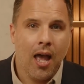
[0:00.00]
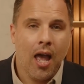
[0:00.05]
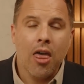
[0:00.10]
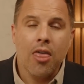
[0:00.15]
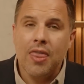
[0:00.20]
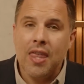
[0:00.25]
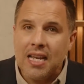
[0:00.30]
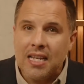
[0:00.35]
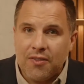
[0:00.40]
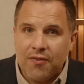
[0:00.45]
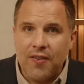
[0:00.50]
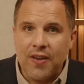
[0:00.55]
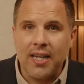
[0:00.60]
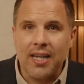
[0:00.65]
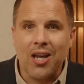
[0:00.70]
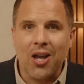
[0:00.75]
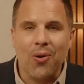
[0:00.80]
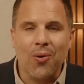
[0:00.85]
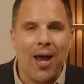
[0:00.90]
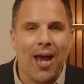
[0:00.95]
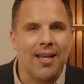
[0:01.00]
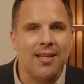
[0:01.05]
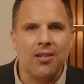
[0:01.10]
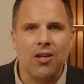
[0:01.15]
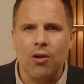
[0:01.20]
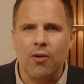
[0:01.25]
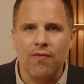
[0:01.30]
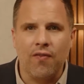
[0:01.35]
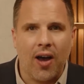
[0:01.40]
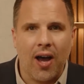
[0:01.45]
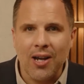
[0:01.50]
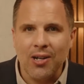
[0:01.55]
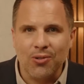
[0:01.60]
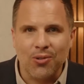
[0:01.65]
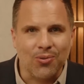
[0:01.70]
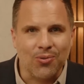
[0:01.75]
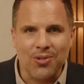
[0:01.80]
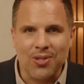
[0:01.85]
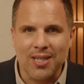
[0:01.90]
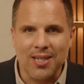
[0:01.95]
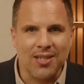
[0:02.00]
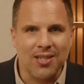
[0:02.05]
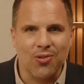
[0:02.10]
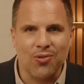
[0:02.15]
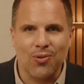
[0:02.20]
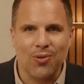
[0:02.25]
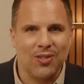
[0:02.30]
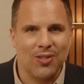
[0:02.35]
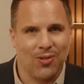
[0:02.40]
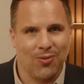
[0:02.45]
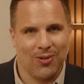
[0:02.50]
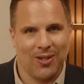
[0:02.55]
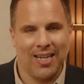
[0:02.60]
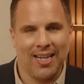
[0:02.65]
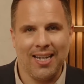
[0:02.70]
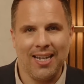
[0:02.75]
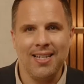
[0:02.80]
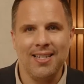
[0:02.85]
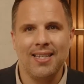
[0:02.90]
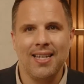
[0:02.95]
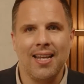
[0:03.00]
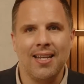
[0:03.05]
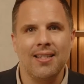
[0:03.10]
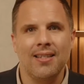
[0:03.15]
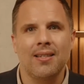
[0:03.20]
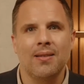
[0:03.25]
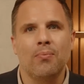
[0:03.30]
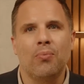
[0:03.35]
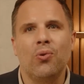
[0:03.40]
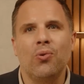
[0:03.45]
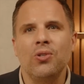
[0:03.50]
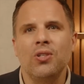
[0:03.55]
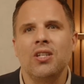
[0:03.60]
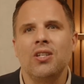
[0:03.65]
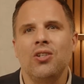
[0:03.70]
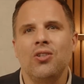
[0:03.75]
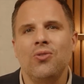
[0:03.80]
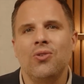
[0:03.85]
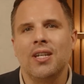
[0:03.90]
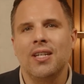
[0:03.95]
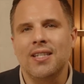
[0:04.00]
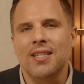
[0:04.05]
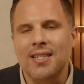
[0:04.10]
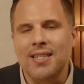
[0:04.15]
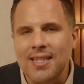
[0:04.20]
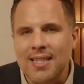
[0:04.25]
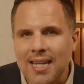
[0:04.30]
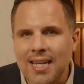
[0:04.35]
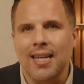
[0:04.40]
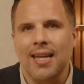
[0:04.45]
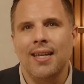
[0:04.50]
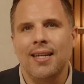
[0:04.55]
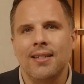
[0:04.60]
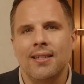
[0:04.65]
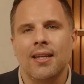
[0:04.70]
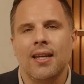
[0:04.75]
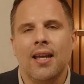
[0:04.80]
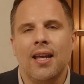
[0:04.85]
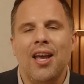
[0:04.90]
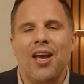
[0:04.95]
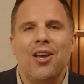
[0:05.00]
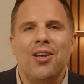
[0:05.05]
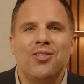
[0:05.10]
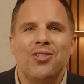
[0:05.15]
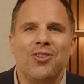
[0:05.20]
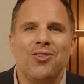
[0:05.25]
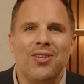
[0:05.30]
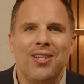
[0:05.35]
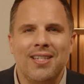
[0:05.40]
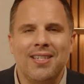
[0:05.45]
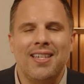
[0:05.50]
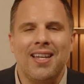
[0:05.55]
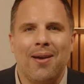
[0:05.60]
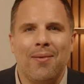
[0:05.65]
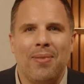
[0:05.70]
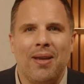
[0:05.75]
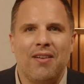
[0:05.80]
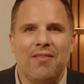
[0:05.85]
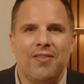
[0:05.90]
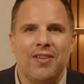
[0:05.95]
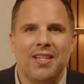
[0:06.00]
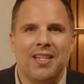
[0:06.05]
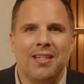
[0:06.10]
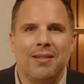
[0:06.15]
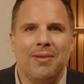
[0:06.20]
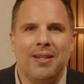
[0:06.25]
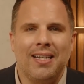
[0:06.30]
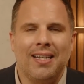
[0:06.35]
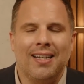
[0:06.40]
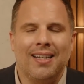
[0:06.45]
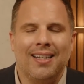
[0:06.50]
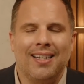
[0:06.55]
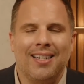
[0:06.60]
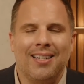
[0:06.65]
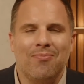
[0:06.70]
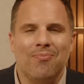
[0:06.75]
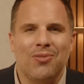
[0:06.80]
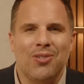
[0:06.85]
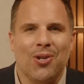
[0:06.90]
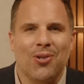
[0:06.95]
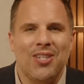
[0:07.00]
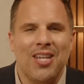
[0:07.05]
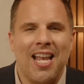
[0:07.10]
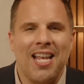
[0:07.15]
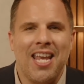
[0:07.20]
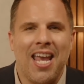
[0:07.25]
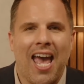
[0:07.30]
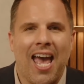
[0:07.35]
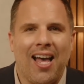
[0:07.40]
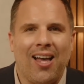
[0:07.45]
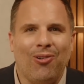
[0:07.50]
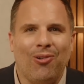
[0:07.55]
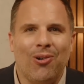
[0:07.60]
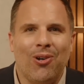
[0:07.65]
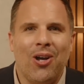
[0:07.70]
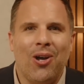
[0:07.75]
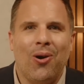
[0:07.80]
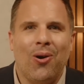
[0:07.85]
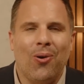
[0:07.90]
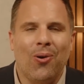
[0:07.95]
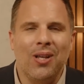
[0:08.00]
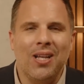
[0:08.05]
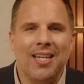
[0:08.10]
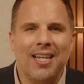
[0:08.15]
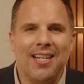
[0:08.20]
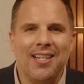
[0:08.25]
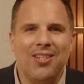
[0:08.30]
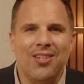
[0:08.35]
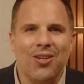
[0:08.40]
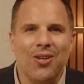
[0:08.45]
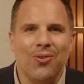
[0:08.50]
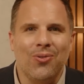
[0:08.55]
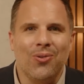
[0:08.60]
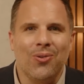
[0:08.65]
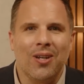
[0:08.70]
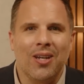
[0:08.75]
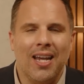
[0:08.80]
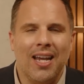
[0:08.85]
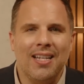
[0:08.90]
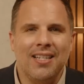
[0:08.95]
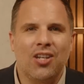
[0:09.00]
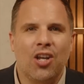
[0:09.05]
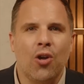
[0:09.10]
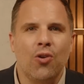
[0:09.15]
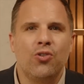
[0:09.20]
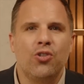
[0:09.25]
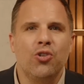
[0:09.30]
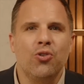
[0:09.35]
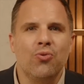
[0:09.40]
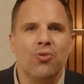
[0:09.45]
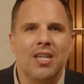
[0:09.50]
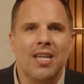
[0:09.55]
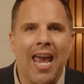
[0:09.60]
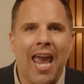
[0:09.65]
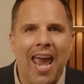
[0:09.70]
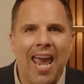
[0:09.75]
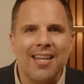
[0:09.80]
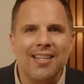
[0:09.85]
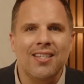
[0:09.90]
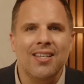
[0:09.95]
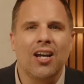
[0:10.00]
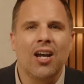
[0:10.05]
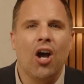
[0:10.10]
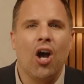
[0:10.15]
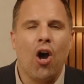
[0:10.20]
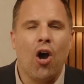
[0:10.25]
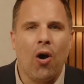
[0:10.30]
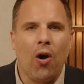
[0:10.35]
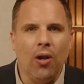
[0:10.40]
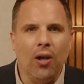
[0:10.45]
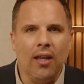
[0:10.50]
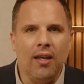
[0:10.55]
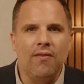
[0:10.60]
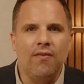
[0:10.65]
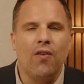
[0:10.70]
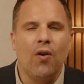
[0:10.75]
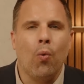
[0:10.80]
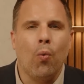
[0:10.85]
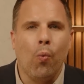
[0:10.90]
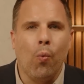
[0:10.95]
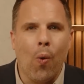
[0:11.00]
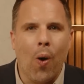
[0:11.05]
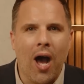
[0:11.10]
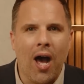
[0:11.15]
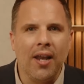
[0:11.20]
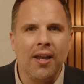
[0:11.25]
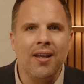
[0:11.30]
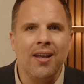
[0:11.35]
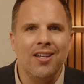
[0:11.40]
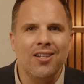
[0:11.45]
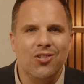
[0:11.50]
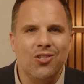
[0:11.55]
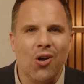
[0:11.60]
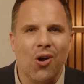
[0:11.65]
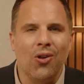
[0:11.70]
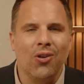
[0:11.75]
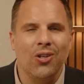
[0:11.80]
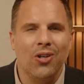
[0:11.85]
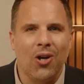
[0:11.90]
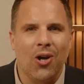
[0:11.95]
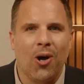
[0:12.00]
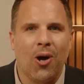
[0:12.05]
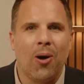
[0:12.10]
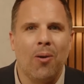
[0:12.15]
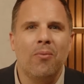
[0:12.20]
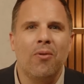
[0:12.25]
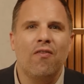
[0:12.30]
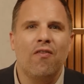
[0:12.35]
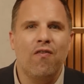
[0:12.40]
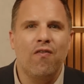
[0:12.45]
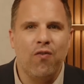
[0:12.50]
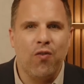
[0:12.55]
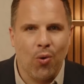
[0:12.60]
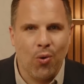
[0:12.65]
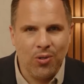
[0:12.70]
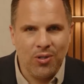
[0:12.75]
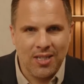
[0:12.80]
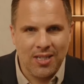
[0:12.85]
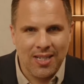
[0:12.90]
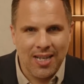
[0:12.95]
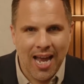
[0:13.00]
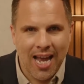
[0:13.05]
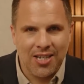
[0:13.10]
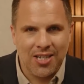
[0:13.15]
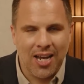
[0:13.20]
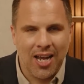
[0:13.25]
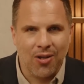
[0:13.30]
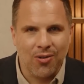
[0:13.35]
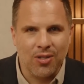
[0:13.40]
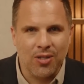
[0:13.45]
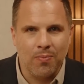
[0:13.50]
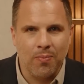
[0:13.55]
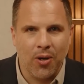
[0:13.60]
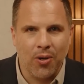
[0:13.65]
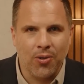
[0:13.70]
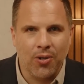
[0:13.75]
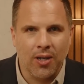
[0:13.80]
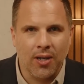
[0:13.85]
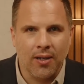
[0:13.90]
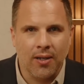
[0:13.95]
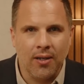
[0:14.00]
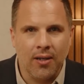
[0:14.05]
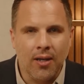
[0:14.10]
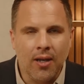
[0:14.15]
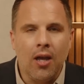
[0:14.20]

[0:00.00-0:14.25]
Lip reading: This video has gone viral since its release, and it's important you can see it so you can start benefiting immediately. So I'll tell you how. All you need to do is go to getolive1.com/outspoken,